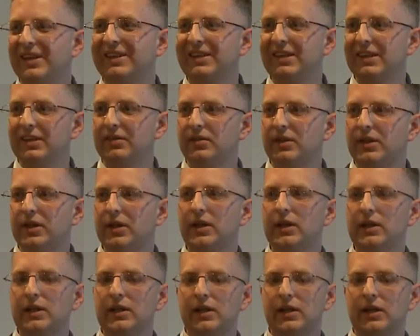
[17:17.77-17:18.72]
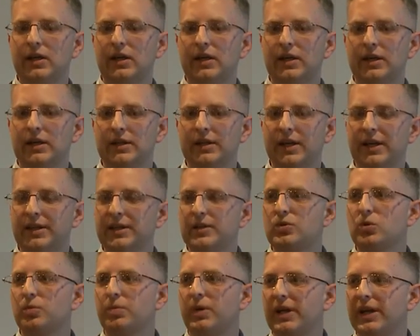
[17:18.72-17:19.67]
easily, and we
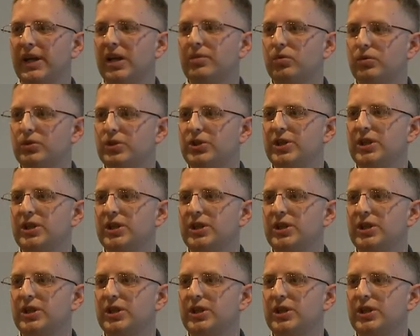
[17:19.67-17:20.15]
marked